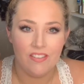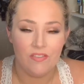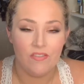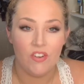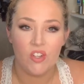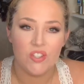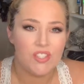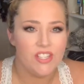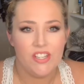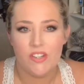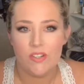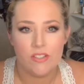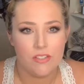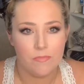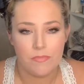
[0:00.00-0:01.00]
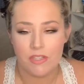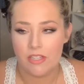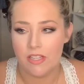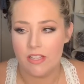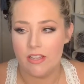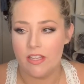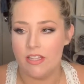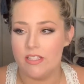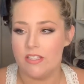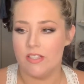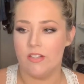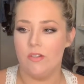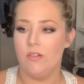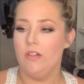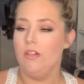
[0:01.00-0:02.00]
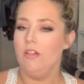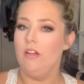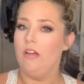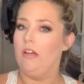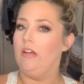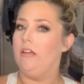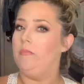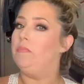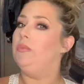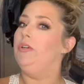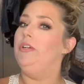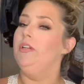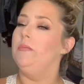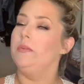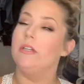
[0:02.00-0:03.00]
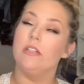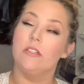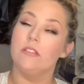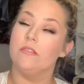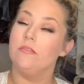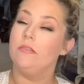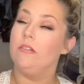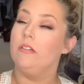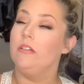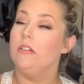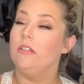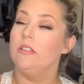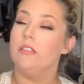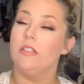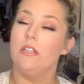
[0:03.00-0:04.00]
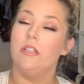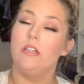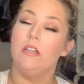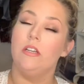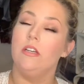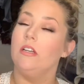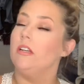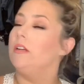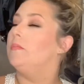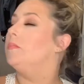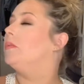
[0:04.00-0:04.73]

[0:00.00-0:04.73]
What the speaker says: faulty or something like that. So I put it back as far as I can, I